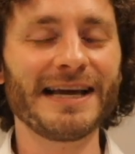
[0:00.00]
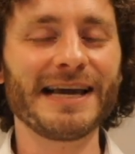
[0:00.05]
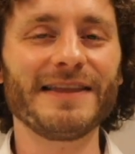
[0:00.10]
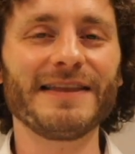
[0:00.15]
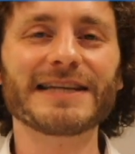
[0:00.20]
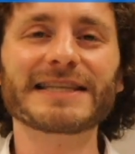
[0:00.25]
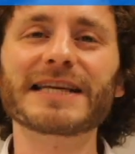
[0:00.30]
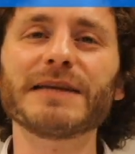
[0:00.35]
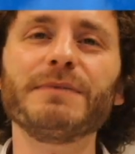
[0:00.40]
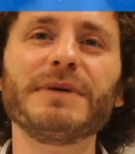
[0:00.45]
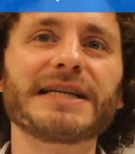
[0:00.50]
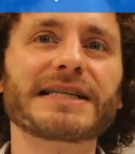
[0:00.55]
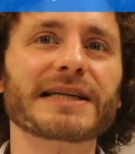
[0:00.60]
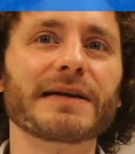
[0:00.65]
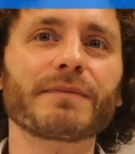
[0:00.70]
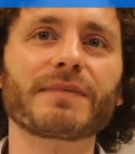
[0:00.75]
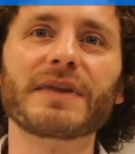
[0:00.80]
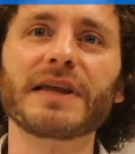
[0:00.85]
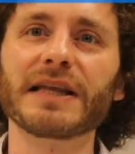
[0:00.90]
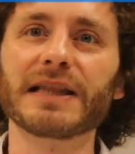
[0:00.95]
This can be
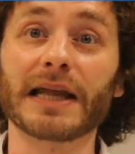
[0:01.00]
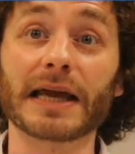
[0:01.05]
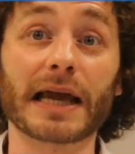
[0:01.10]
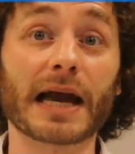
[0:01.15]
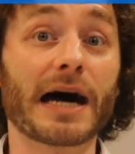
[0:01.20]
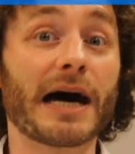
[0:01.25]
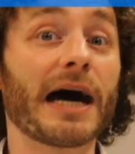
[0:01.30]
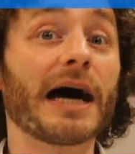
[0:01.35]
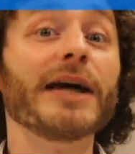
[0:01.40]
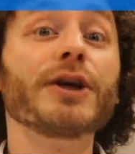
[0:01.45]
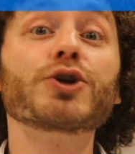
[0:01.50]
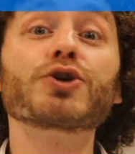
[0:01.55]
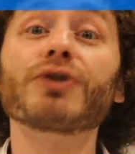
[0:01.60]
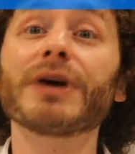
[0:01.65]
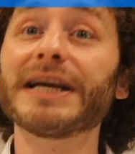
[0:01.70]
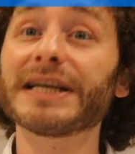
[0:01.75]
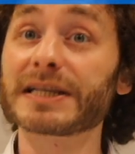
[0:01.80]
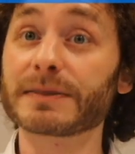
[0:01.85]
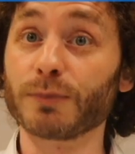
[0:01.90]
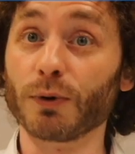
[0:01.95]
something like high
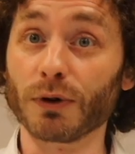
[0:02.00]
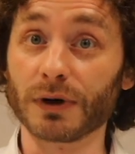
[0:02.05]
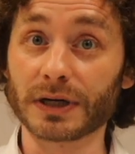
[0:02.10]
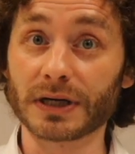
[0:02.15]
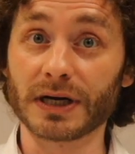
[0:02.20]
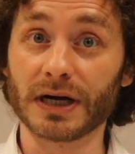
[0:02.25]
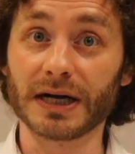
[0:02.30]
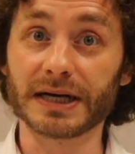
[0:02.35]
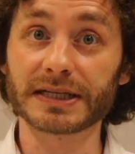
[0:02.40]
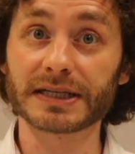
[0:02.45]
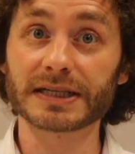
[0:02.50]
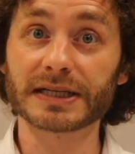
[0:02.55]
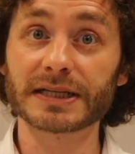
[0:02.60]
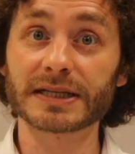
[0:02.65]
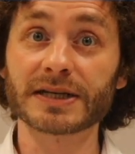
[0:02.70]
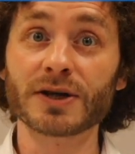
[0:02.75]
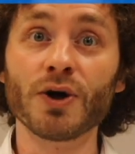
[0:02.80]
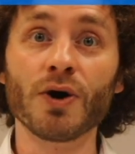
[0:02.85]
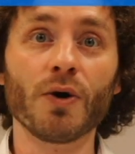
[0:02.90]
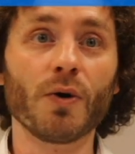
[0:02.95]
transport
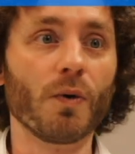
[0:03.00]
costs,